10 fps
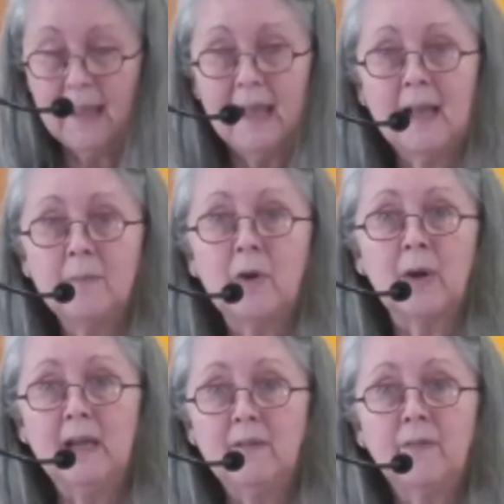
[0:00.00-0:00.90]
And I'm
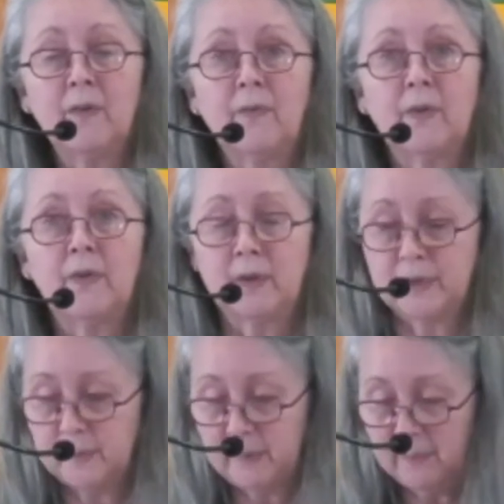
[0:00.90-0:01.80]
grateful for
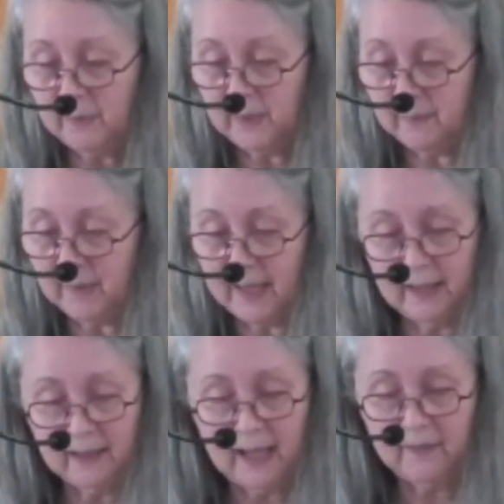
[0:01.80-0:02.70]
those people in
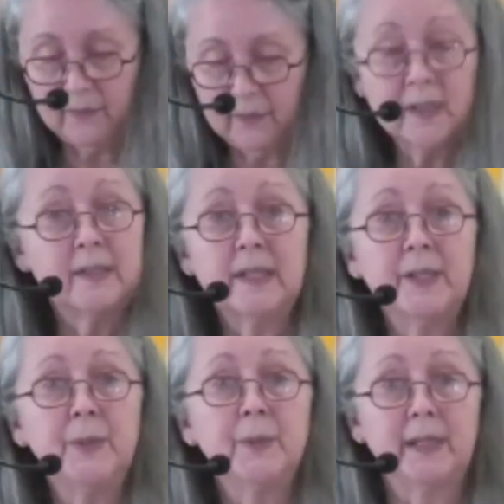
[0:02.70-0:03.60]
my life who
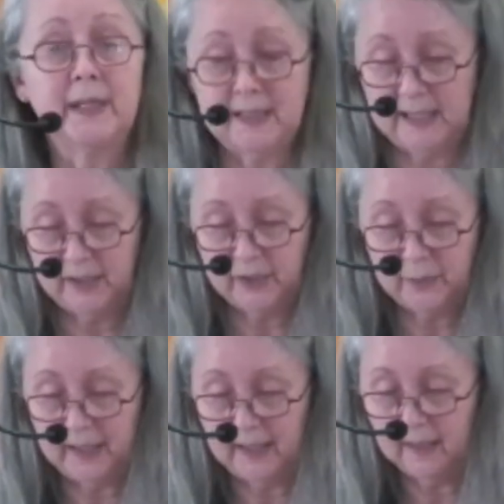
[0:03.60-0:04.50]
continually teach
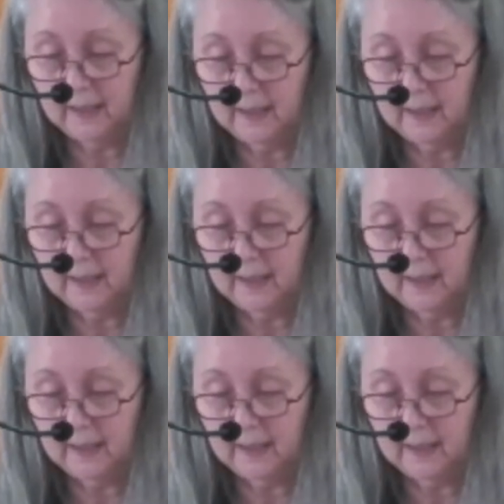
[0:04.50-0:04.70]
me.